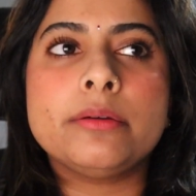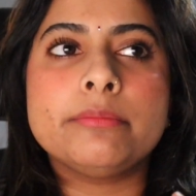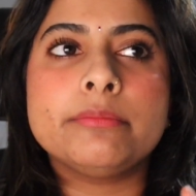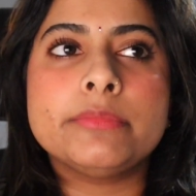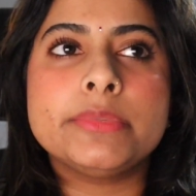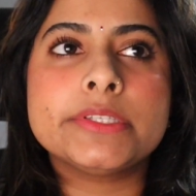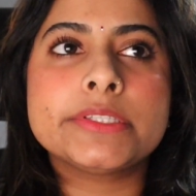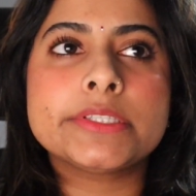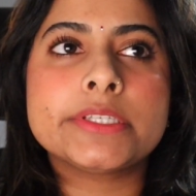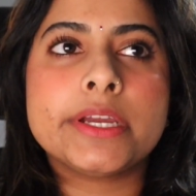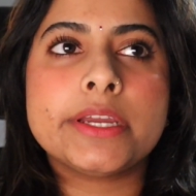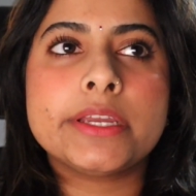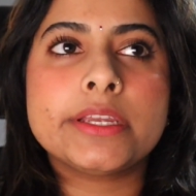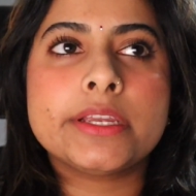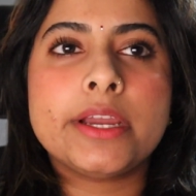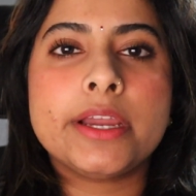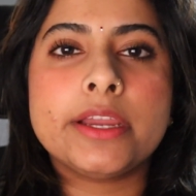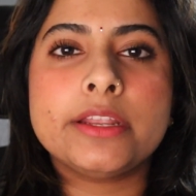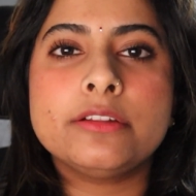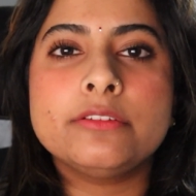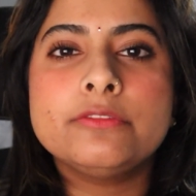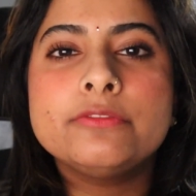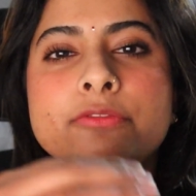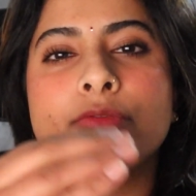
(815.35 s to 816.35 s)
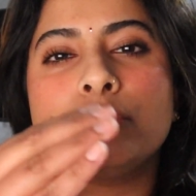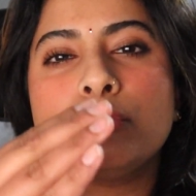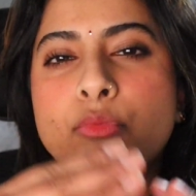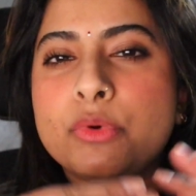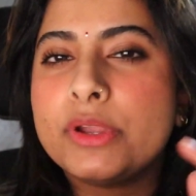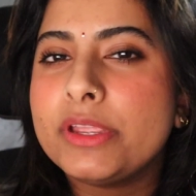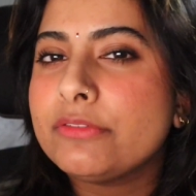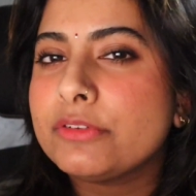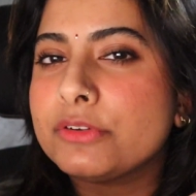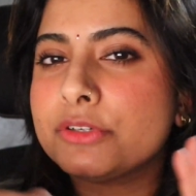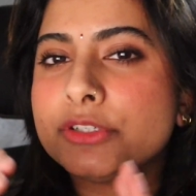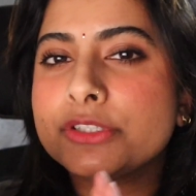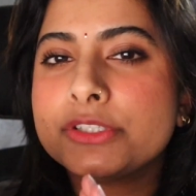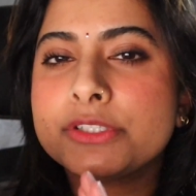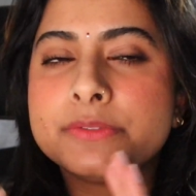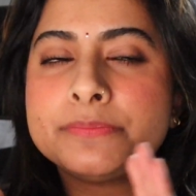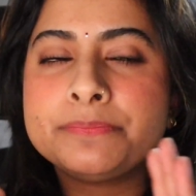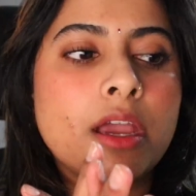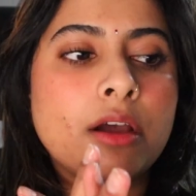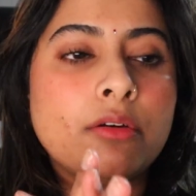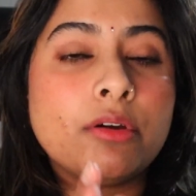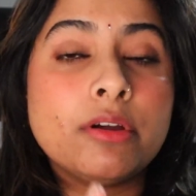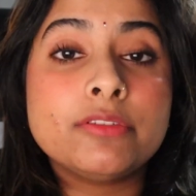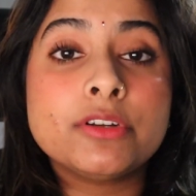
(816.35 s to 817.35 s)
This guy kind of wavers.
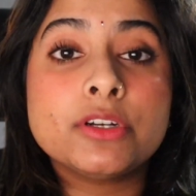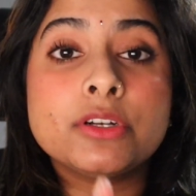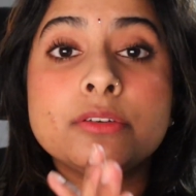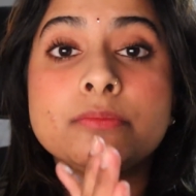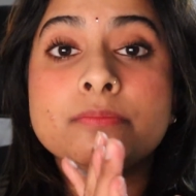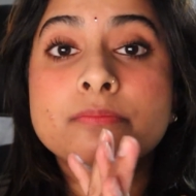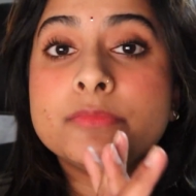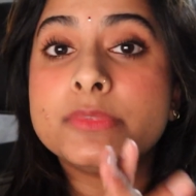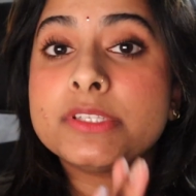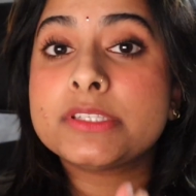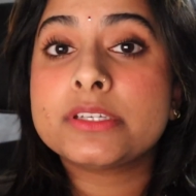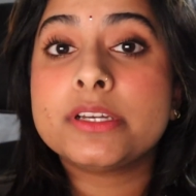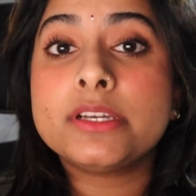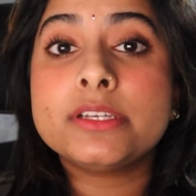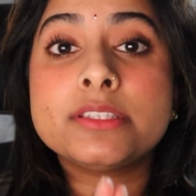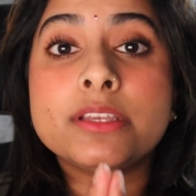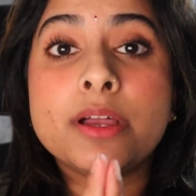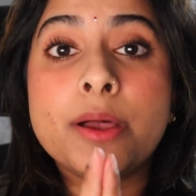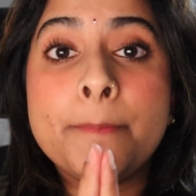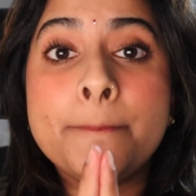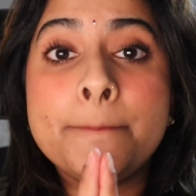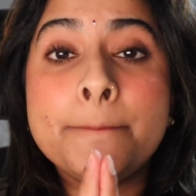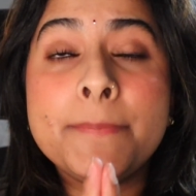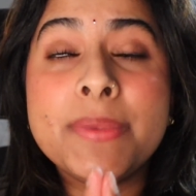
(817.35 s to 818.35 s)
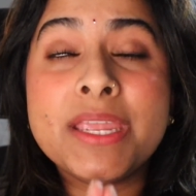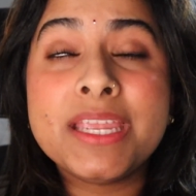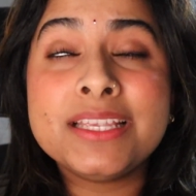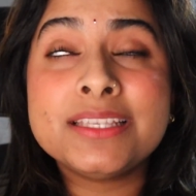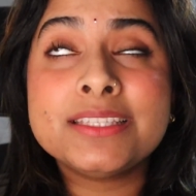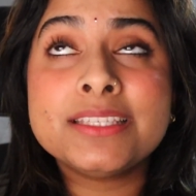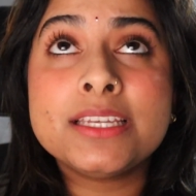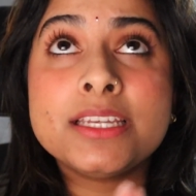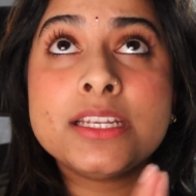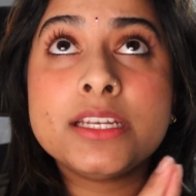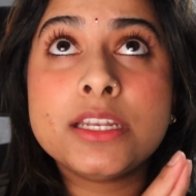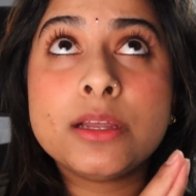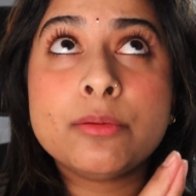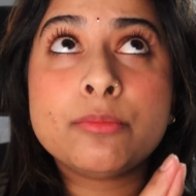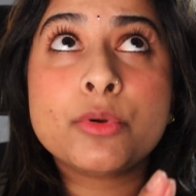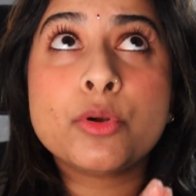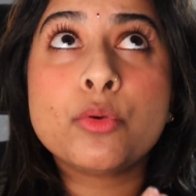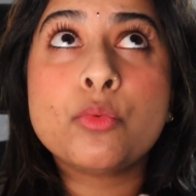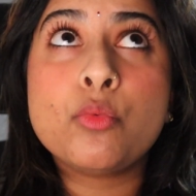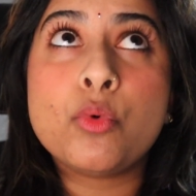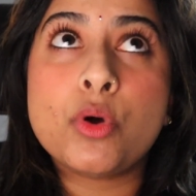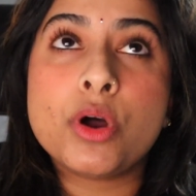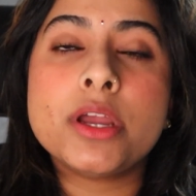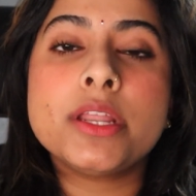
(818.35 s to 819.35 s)
However, this guy is amazing. Number
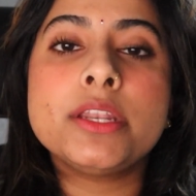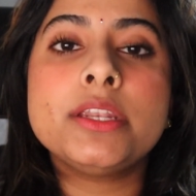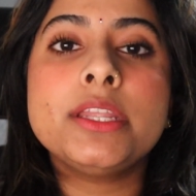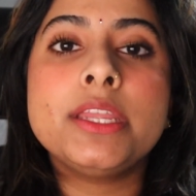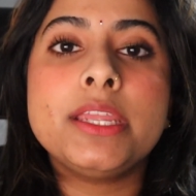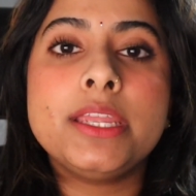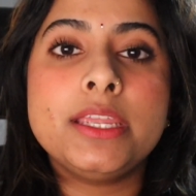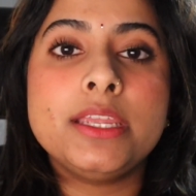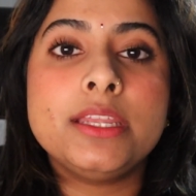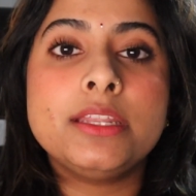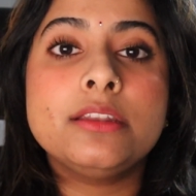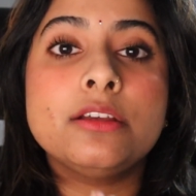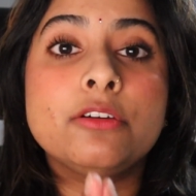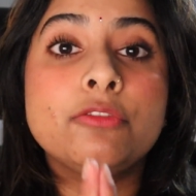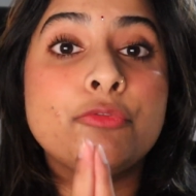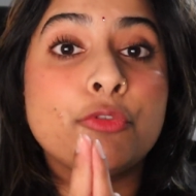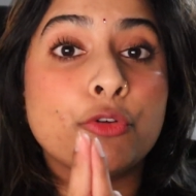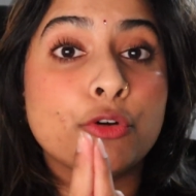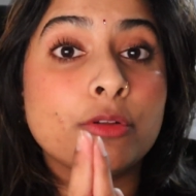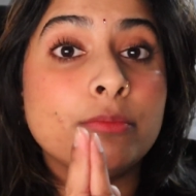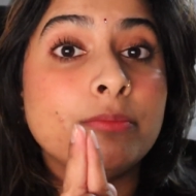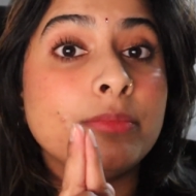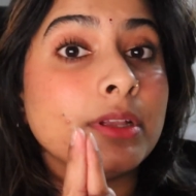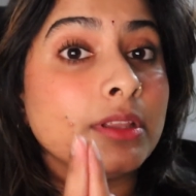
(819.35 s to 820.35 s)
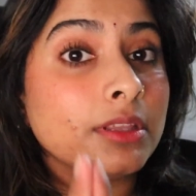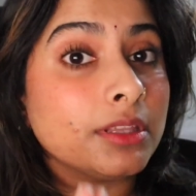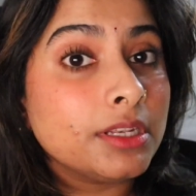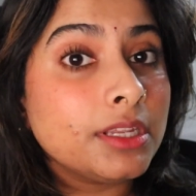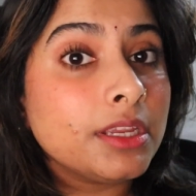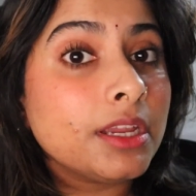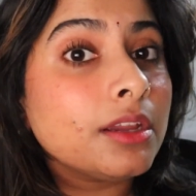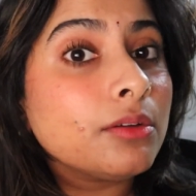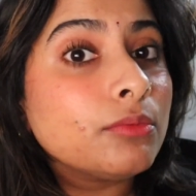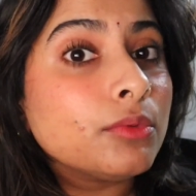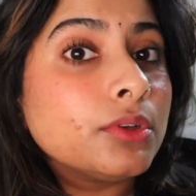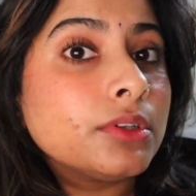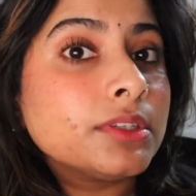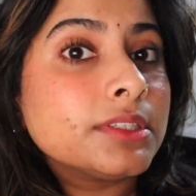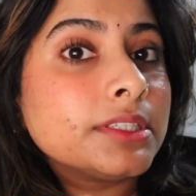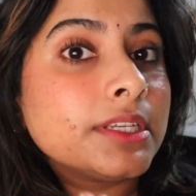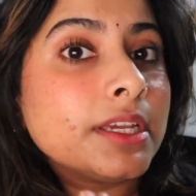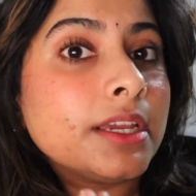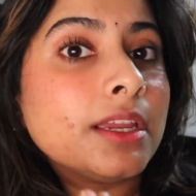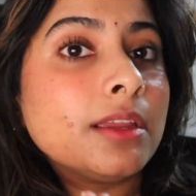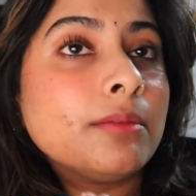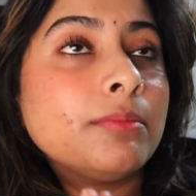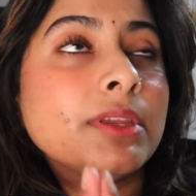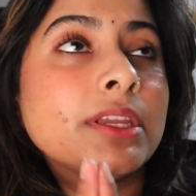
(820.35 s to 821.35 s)
1 in affordability, I will
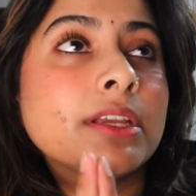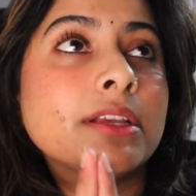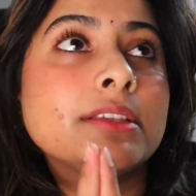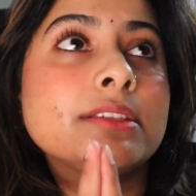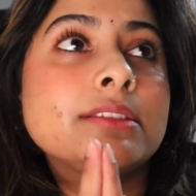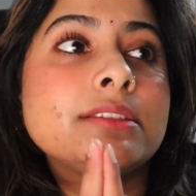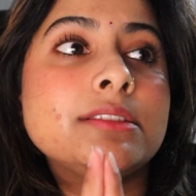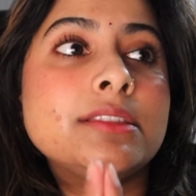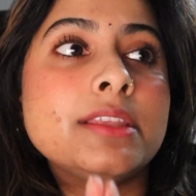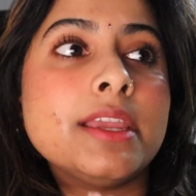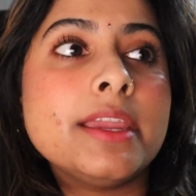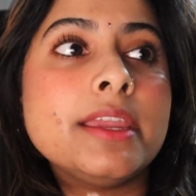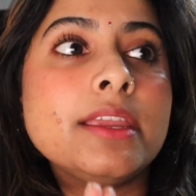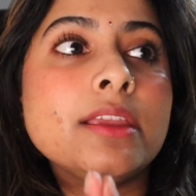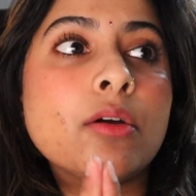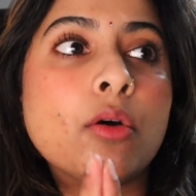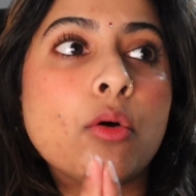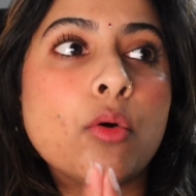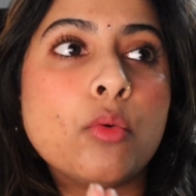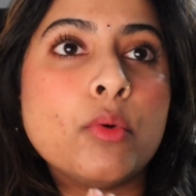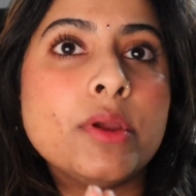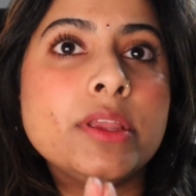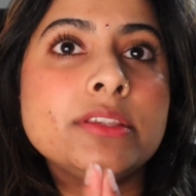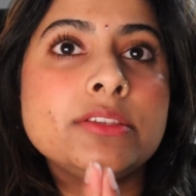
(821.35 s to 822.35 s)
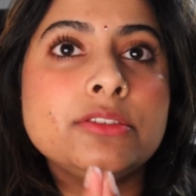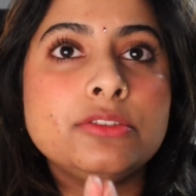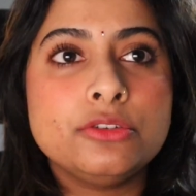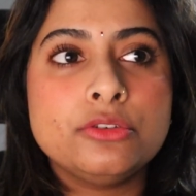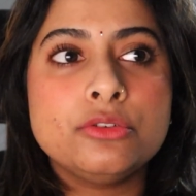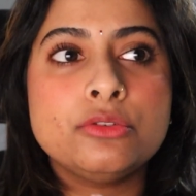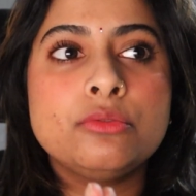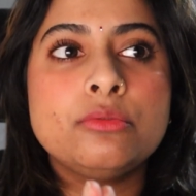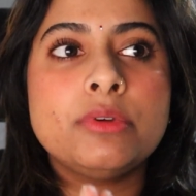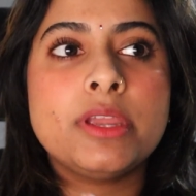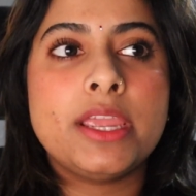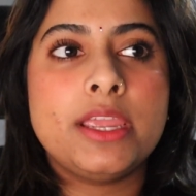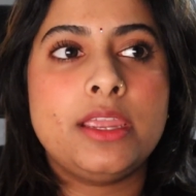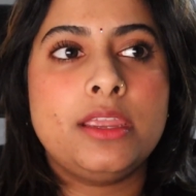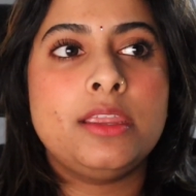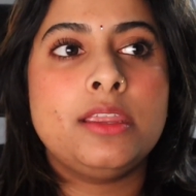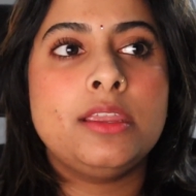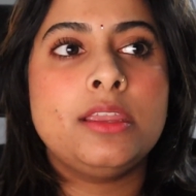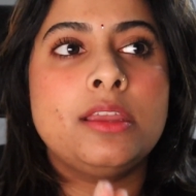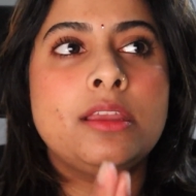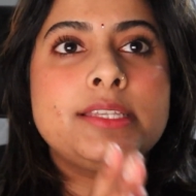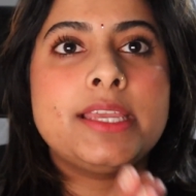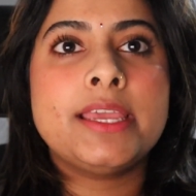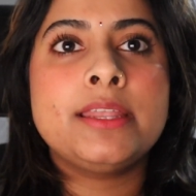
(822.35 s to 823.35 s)
say, because they always do
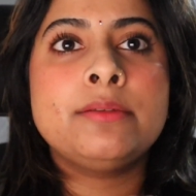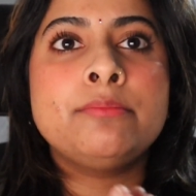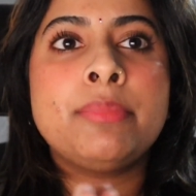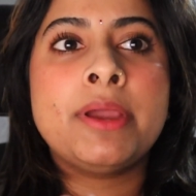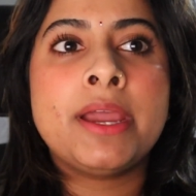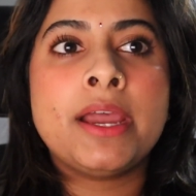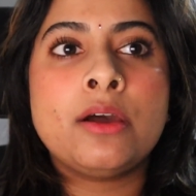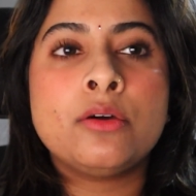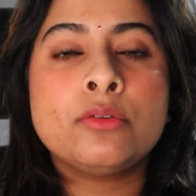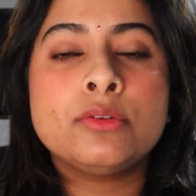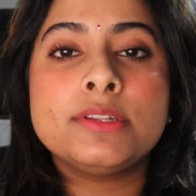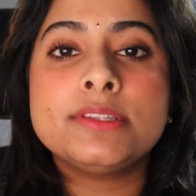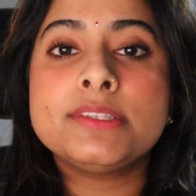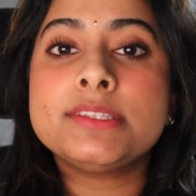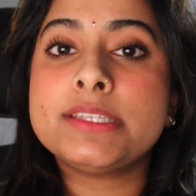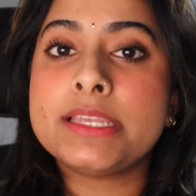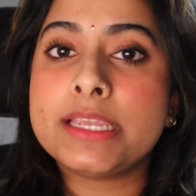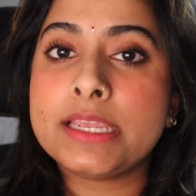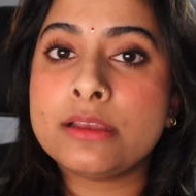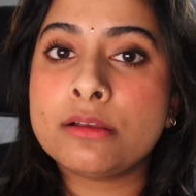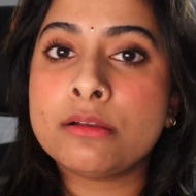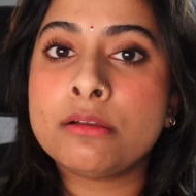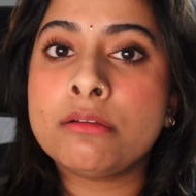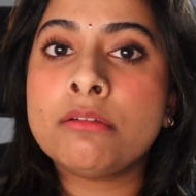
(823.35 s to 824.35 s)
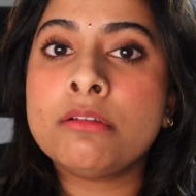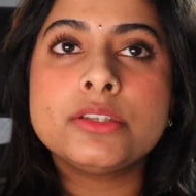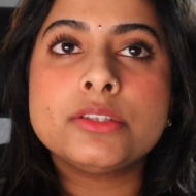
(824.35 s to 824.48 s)
a £10 sale.